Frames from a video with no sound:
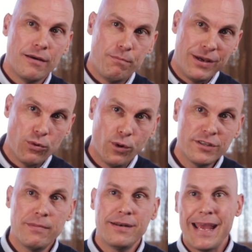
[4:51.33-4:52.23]
being
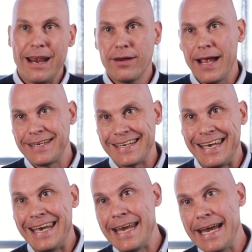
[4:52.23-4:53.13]
automated, aggregated,
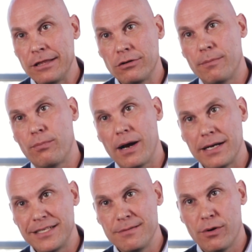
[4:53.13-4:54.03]
and led to a
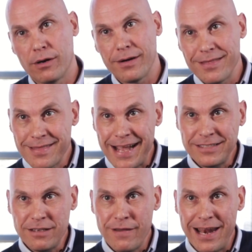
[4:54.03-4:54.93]
pricing model, and
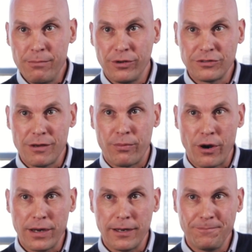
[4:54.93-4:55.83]
that's available to a
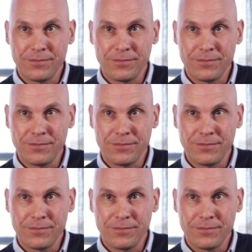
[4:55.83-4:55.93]
broker.